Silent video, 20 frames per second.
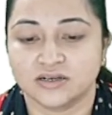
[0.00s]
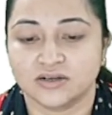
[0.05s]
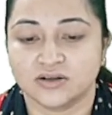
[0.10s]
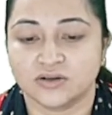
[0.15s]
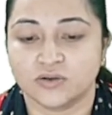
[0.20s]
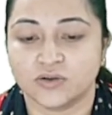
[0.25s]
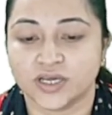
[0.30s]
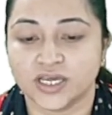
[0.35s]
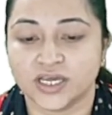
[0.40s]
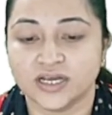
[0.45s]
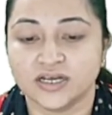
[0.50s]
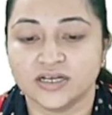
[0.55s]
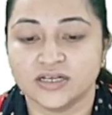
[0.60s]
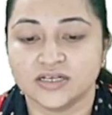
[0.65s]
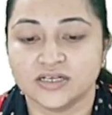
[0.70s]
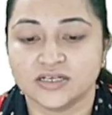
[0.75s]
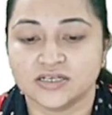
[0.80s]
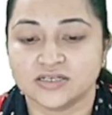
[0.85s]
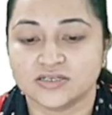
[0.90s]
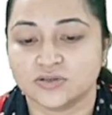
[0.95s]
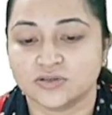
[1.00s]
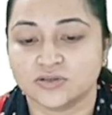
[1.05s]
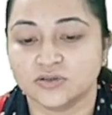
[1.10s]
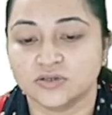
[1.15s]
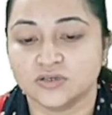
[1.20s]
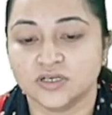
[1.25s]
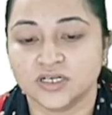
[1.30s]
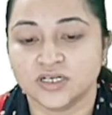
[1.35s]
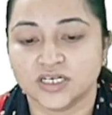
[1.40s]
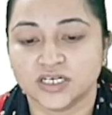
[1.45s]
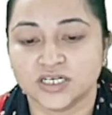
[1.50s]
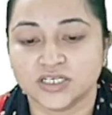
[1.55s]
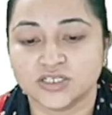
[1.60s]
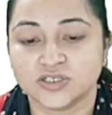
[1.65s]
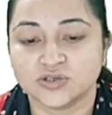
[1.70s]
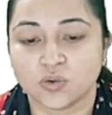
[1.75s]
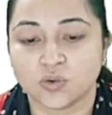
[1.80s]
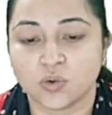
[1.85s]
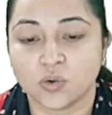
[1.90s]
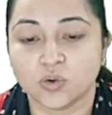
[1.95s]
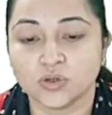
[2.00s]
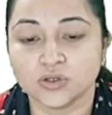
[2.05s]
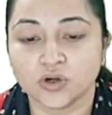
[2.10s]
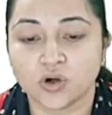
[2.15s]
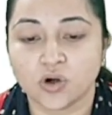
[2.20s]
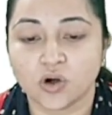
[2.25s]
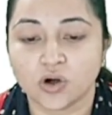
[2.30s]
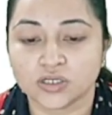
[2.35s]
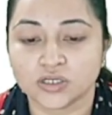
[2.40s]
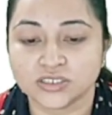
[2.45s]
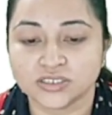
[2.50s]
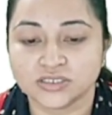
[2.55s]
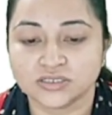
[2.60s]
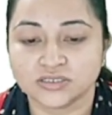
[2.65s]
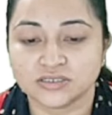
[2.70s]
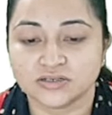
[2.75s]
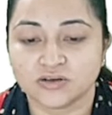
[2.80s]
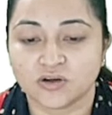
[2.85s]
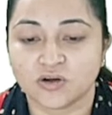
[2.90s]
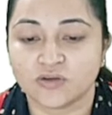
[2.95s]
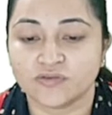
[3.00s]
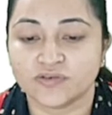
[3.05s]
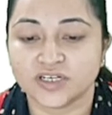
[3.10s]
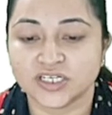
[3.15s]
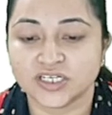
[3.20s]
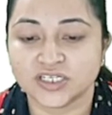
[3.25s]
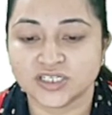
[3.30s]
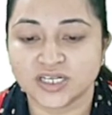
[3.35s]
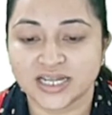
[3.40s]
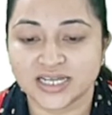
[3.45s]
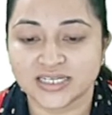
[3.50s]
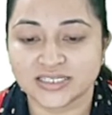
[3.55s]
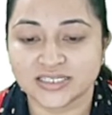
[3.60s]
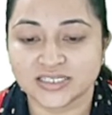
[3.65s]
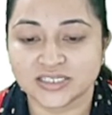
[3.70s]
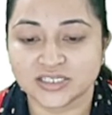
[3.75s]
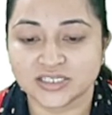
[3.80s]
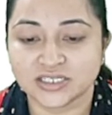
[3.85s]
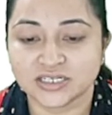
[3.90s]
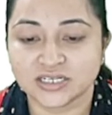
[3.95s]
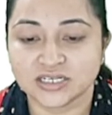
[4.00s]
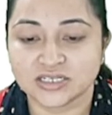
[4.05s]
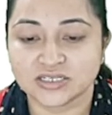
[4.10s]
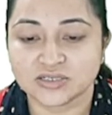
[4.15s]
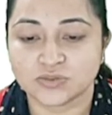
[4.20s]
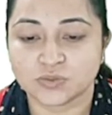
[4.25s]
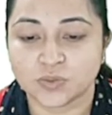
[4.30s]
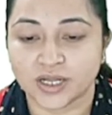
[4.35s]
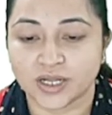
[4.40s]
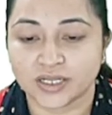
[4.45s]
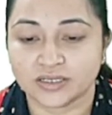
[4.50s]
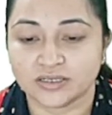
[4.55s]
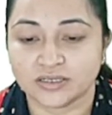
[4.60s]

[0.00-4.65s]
Okay, so its own cost of initialization is 1.